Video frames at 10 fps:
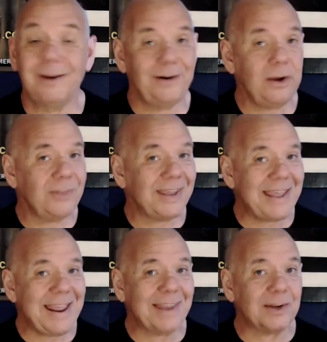No, they
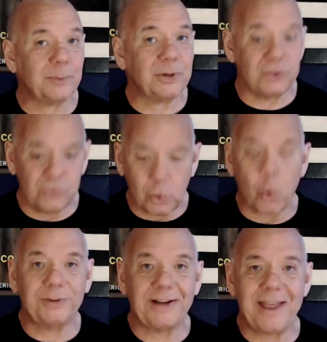can't because you
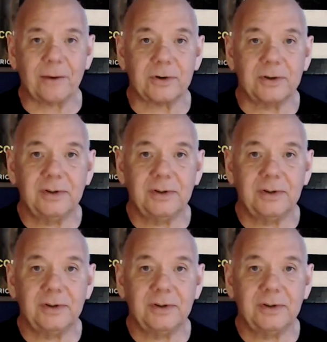called it out.